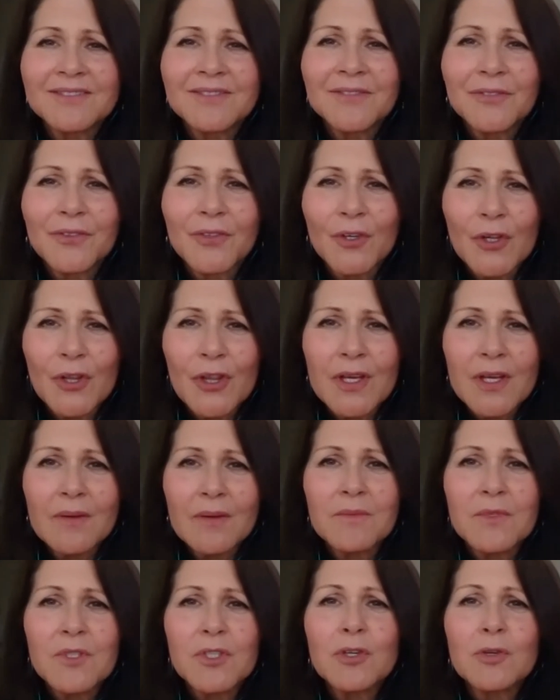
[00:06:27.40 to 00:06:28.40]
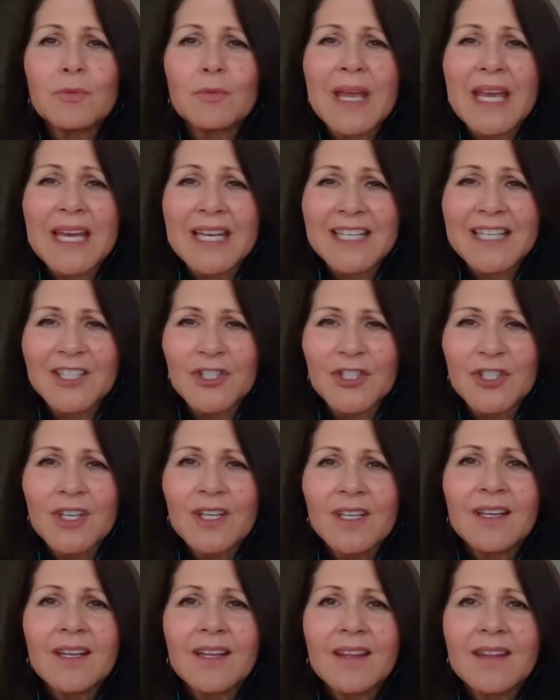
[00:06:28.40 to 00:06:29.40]
for them to manage
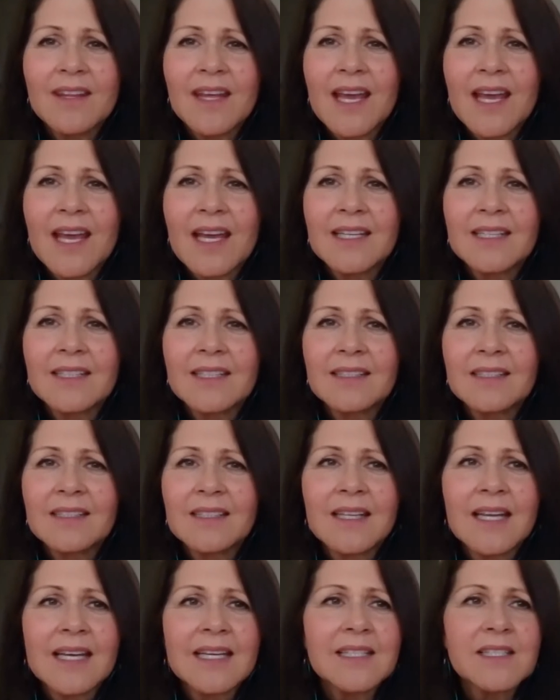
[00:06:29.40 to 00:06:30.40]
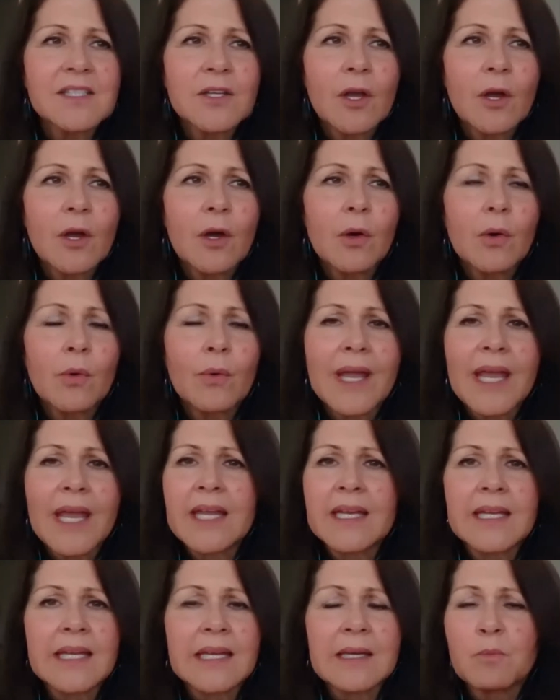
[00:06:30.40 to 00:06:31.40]
than let's go
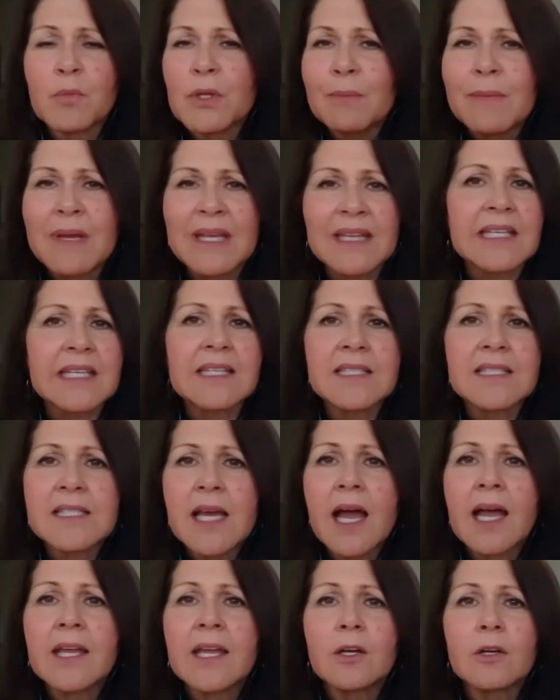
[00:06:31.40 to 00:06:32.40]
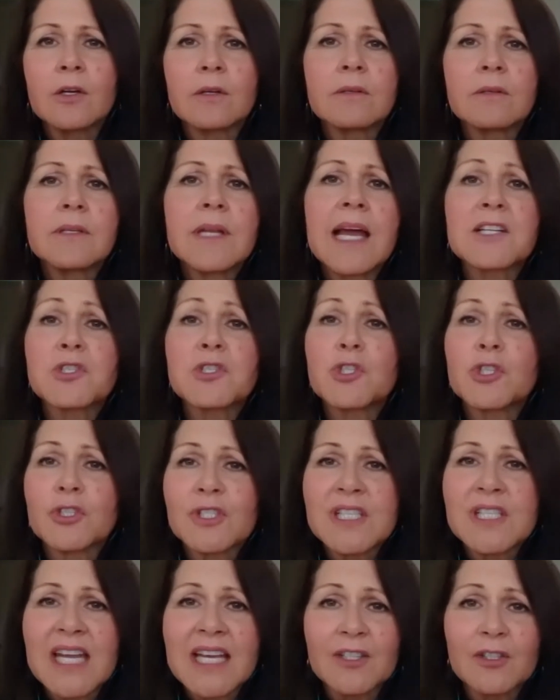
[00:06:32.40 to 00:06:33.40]
and implement the entire national
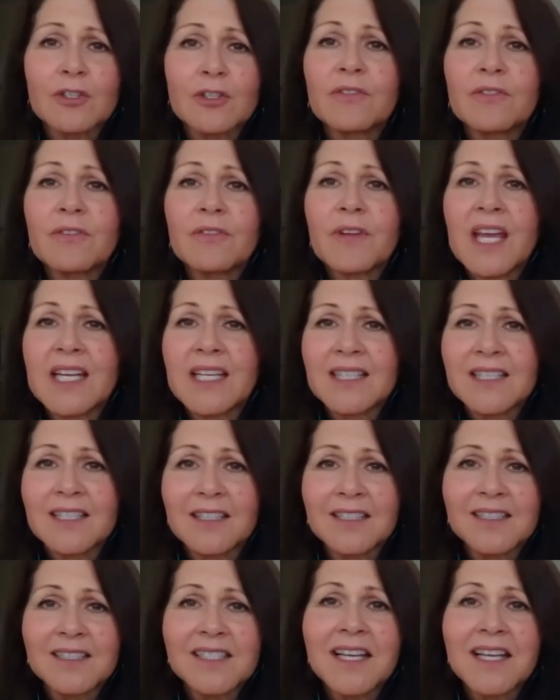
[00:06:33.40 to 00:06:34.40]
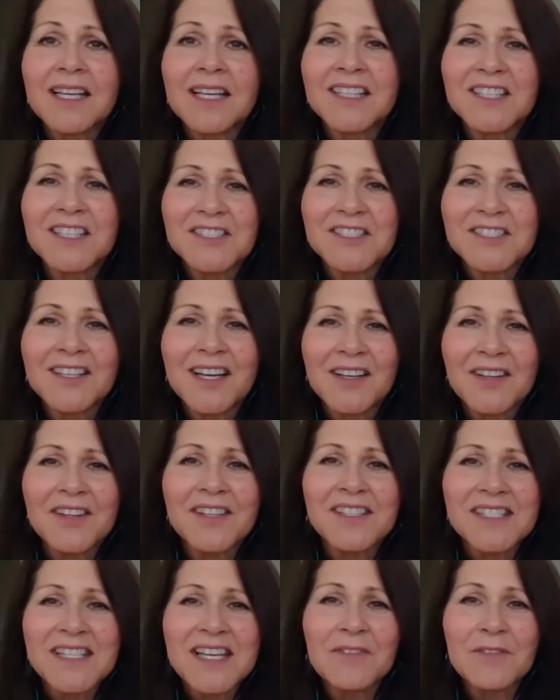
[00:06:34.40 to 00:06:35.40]
standard of Canada on psychological health
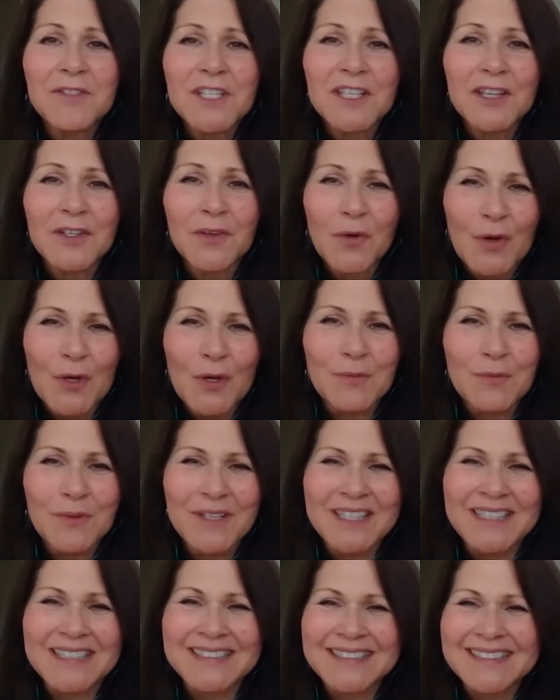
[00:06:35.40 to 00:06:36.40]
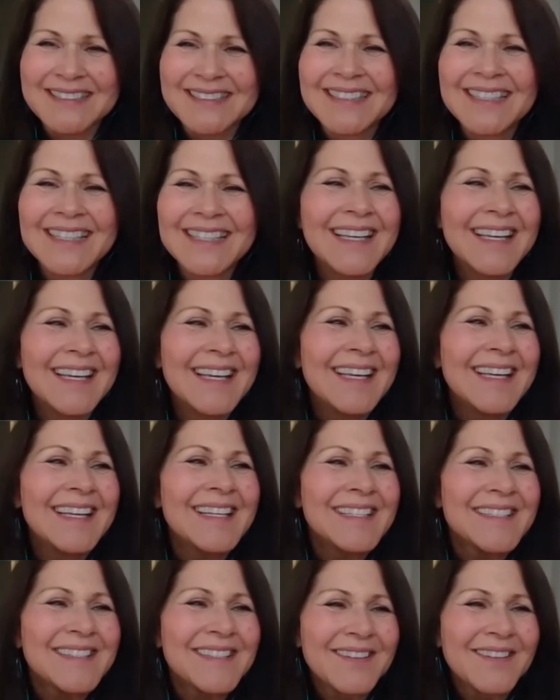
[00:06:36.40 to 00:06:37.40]
and safety in the workplace.
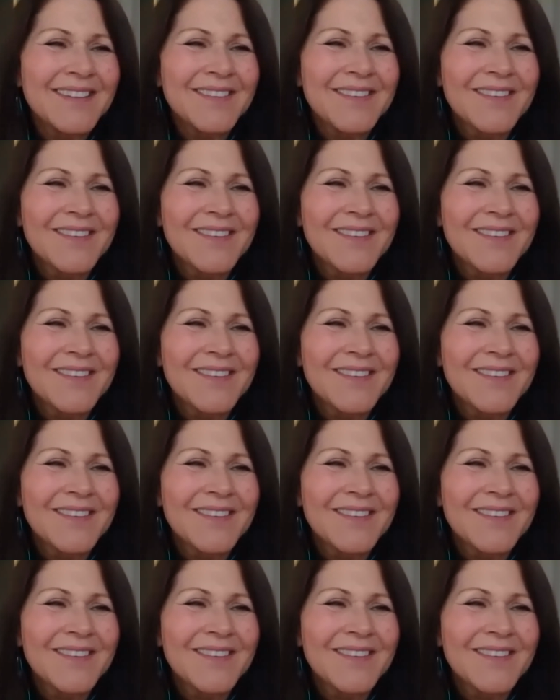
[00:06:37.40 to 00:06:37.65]
So